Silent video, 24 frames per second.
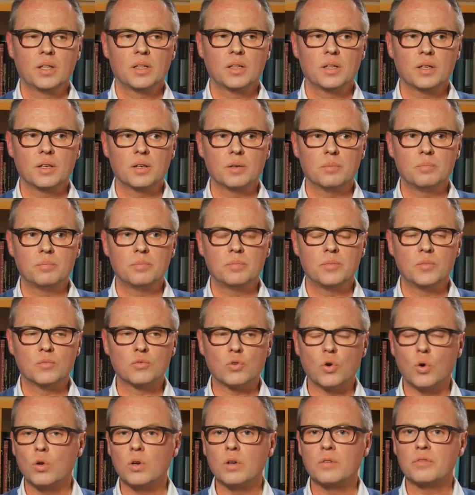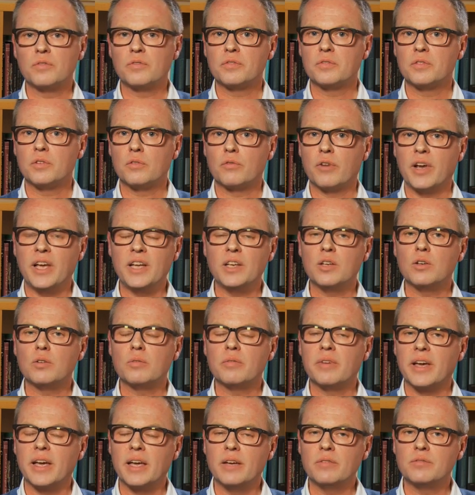The role of the radio
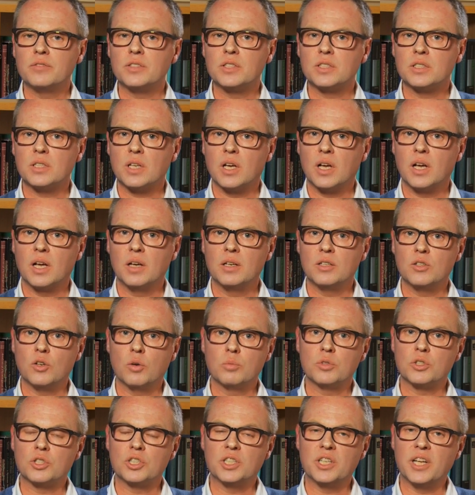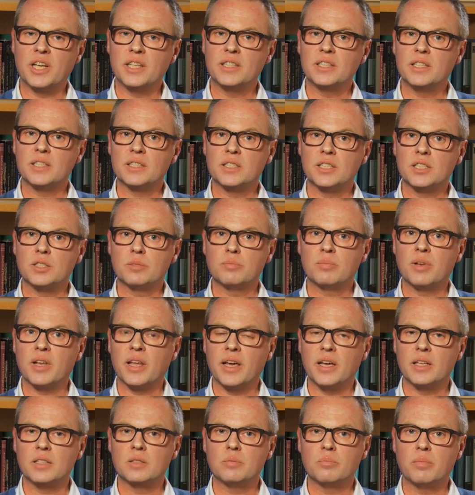waves in optogenetics is
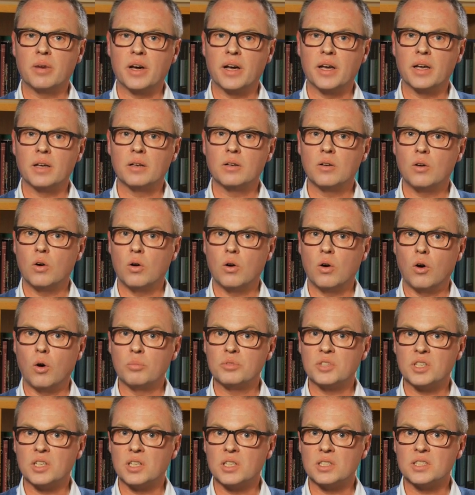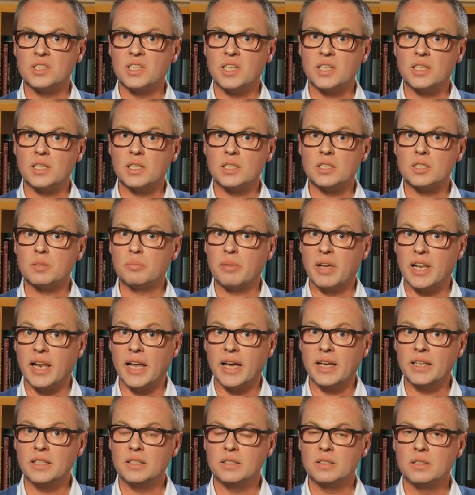played by optical signals, by
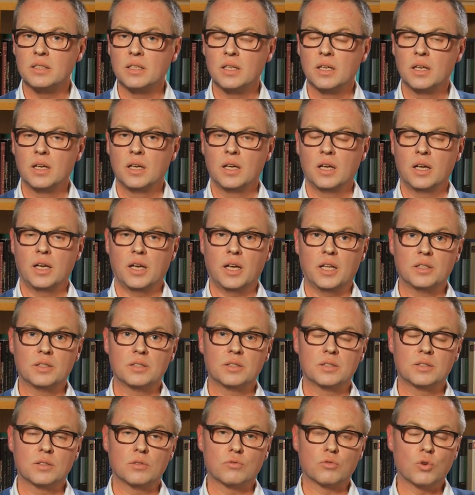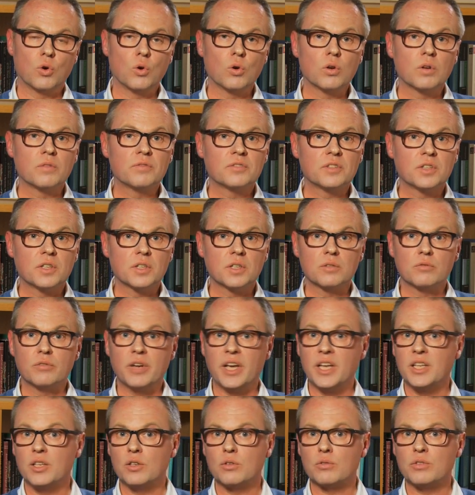light, and the role of the
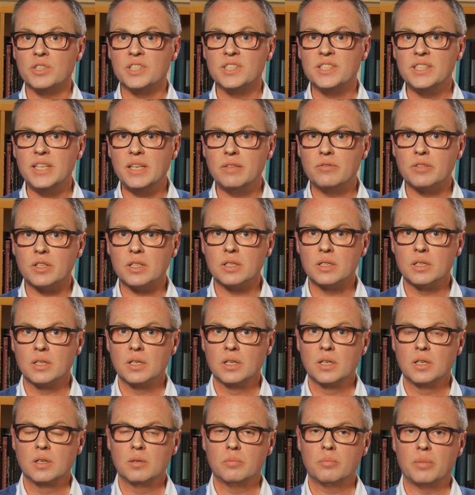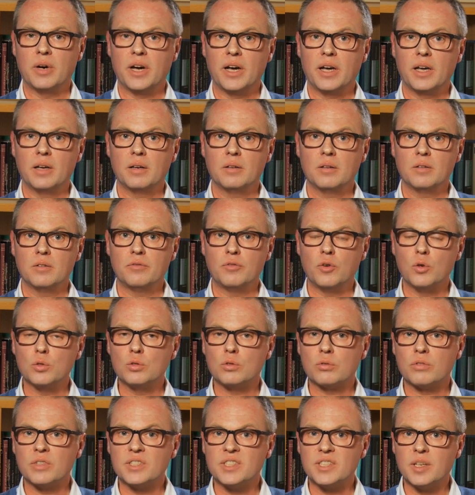radio receiver by
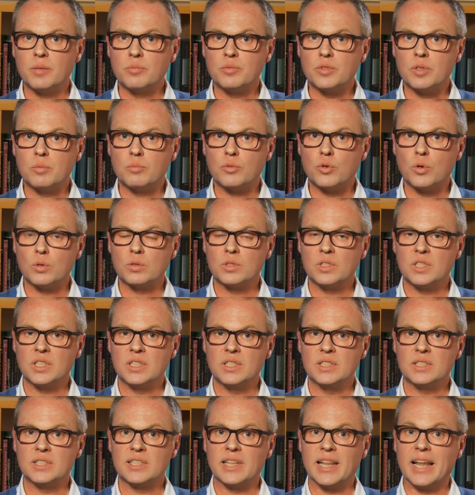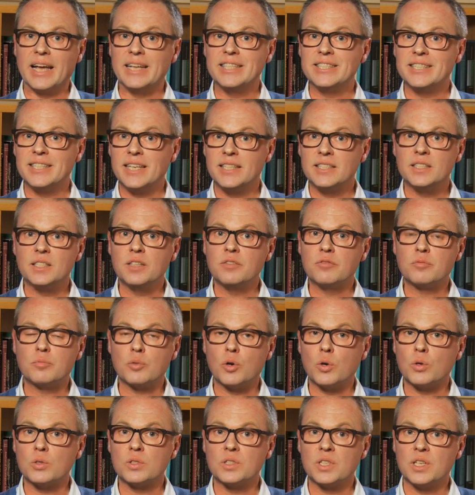photoreceptor proteins, light-sensitive
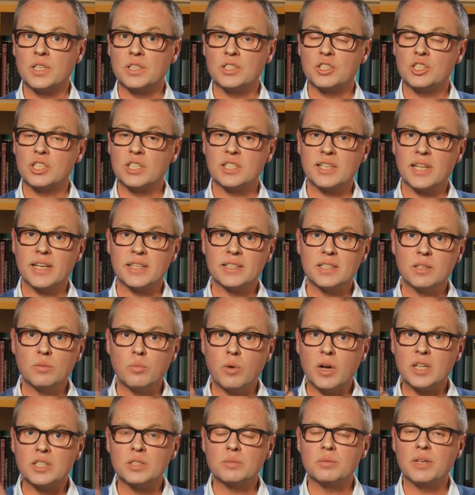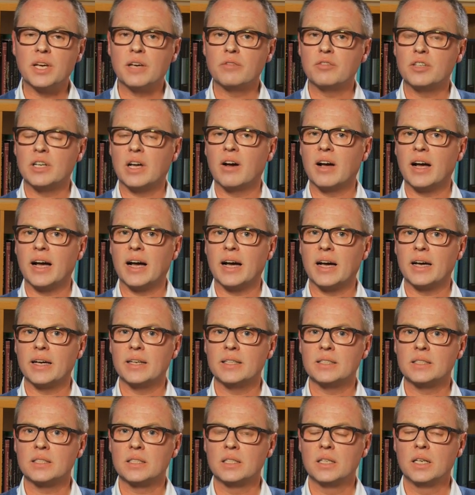proteins, just like the ones we have in our
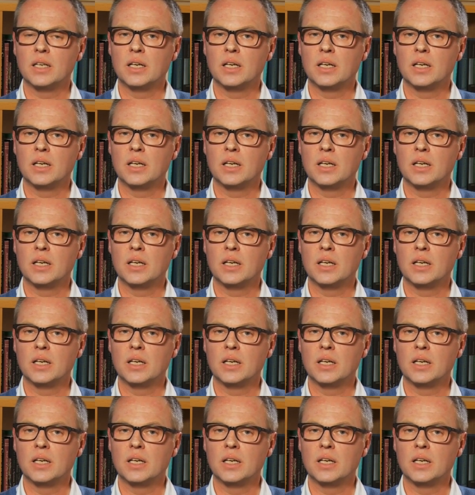eyes.